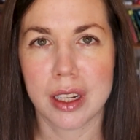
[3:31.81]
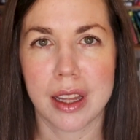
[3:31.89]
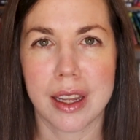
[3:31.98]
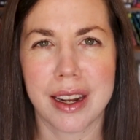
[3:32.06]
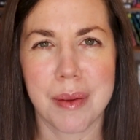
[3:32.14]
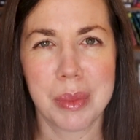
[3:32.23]

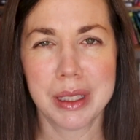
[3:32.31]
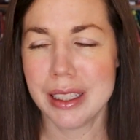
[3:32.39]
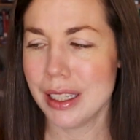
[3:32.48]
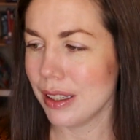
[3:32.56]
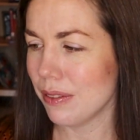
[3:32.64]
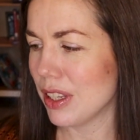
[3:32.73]
And then I
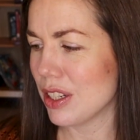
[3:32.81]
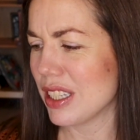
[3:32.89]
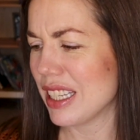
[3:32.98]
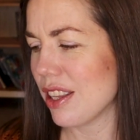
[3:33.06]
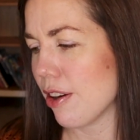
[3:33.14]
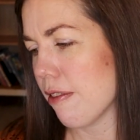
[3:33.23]
believe
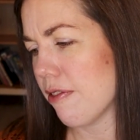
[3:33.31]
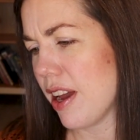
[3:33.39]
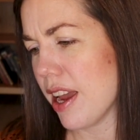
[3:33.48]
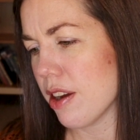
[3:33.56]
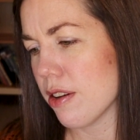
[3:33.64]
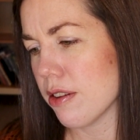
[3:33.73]
there's either a
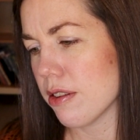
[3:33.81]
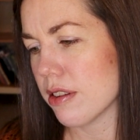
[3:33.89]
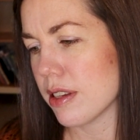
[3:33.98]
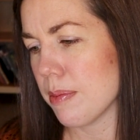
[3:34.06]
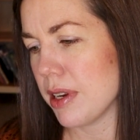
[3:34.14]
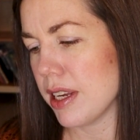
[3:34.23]
fire or
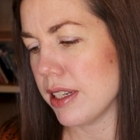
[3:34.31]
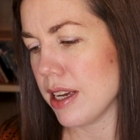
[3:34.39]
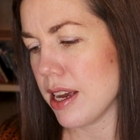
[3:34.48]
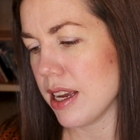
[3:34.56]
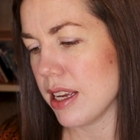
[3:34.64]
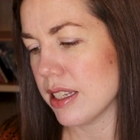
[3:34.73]
somebody
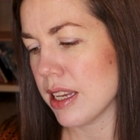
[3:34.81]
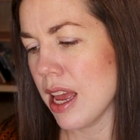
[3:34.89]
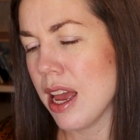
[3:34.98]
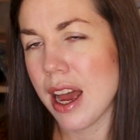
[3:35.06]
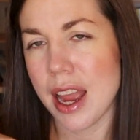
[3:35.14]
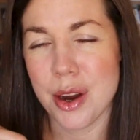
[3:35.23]
dies.
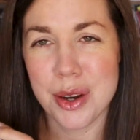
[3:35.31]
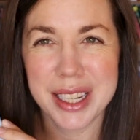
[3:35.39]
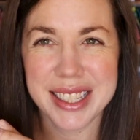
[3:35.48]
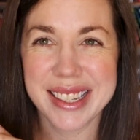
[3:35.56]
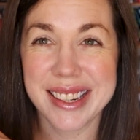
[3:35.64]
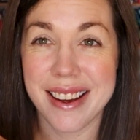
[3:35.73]
I heard
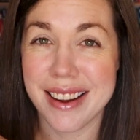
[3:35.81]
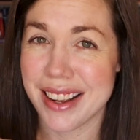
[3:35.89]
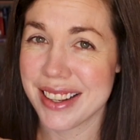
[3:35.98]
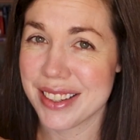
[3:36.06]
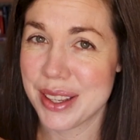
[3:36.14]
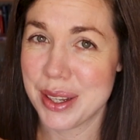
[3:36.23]
it's not
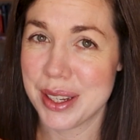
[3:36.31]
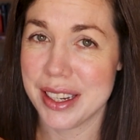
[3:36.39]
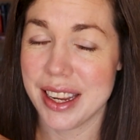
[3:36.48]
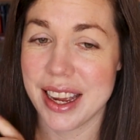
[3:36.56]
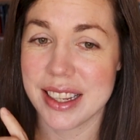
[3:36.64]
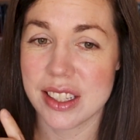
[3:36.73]
as
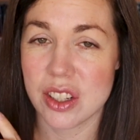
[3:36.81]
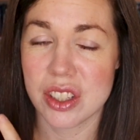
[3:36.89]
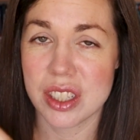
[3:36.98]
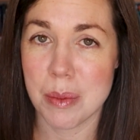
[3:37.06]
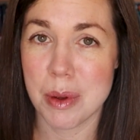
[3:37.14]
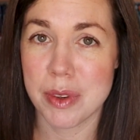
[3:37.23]
good as
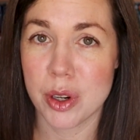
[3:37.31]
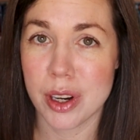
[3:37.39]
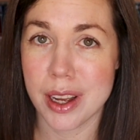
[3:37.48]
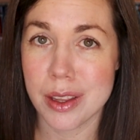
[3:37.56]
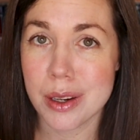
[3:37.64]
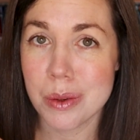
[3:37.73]
some of her
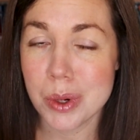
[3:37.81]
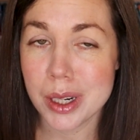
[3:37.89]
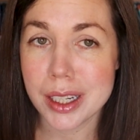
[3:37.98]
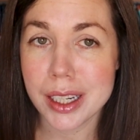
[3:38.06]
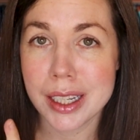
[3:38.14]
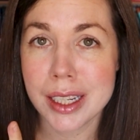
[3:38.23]
other
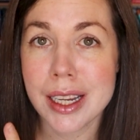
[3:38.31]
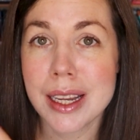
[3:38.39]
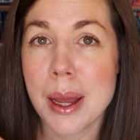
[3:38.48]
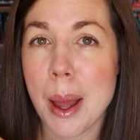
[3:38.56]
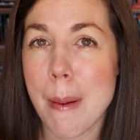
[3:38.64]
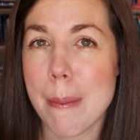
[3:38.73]
work,
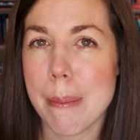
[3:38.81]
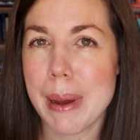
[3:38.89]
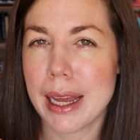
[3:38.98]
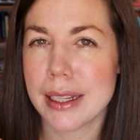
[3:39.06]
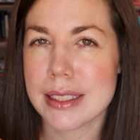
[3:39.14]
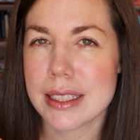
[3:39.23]

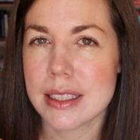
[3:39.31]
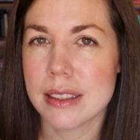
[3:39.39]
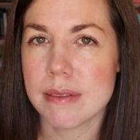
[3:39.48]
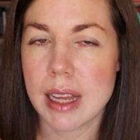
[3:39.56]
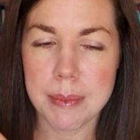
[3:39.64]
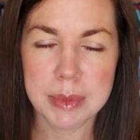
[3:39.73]
but
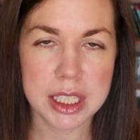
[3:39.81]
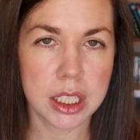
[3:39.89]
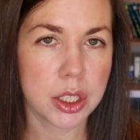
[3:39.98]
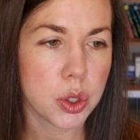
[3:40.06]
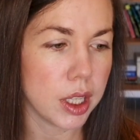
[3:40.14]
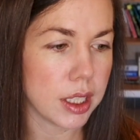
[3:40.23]
I'm still
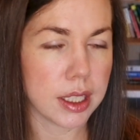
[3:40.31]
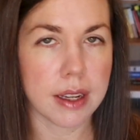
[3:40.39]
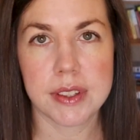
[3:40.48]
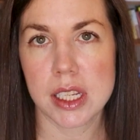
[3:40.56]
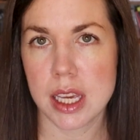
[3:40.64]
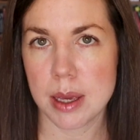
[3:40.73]
intrigued
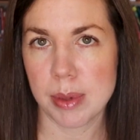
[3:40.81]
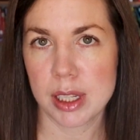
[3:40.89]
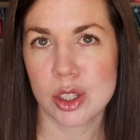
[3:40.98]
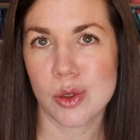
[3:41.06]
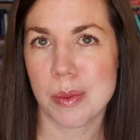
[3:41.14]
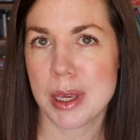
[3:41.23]
enough to keep
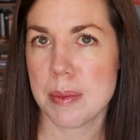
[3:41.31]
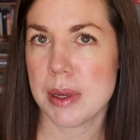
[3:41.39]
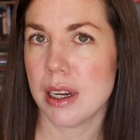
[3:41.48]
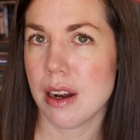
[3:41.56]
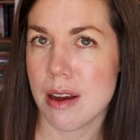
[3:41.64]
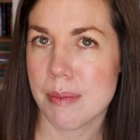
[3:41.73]
it. So I'm keeping
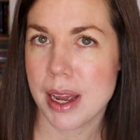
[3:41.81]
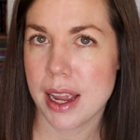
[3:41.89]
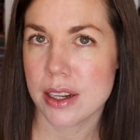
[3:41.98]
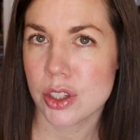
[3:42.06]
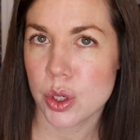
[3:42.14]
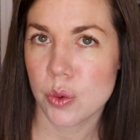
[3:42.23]
it on
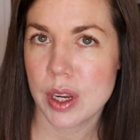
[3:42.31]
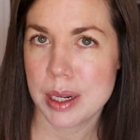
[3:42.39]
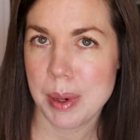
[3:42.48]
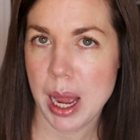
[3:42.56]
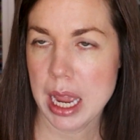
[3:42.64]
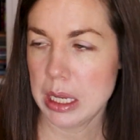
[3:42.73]
my
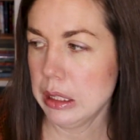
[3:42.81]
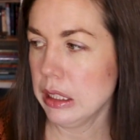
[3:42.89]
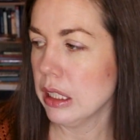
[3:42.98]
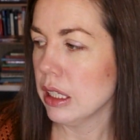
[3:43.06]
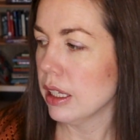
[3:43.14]
to-read pile.